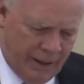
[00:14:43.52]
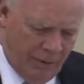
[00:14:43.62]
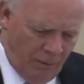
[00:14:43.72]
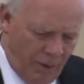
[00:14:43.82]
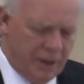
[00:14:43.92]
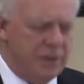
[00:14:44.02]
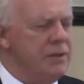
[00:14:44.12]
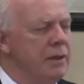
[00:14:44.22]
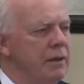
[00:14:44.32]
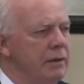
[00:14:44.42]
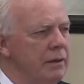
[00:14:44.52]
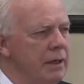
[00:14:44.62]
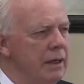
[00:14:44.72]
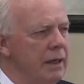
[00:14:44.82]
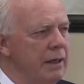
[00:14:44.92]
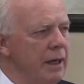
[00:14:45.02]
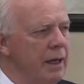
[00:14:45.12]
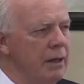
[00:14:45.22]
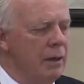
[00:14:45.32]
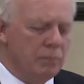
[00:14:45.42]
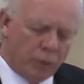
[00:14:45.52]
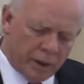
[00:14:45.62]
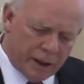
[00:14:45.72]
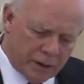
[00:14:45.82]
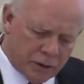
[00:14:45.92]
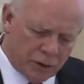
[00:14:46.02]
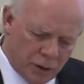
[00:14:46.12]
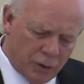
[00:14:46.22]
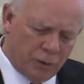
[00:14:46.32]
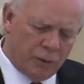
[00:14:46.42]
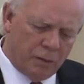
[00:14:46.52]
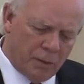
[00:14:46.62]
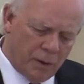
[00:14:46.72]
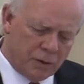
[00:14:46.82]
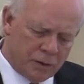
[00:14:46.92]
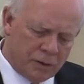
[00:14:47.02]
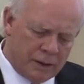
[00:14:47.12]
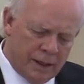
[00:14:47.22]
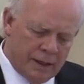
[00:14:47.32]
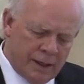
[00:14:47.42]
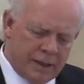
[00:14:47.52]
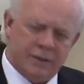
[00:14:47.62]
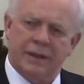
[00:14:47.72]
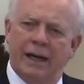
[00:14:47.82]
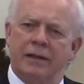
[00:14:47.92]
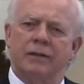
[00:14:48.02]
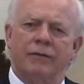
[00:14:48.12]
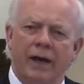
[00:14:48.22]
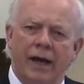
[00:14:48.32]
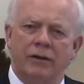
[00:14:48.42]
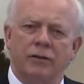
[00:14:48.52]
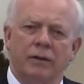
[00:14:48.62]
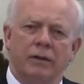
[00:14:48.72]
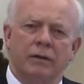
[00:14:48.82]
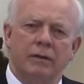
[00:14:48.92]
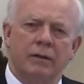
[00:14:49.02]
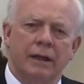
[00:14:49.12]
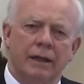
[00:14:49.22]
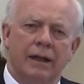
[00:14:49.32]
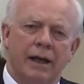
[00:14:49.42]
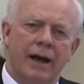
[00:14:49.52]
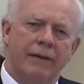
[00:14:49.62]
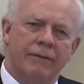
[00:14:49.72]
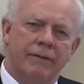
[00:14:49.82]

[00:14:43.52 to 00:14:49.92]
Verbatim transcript: What is it that brings you the most satisfaction in life?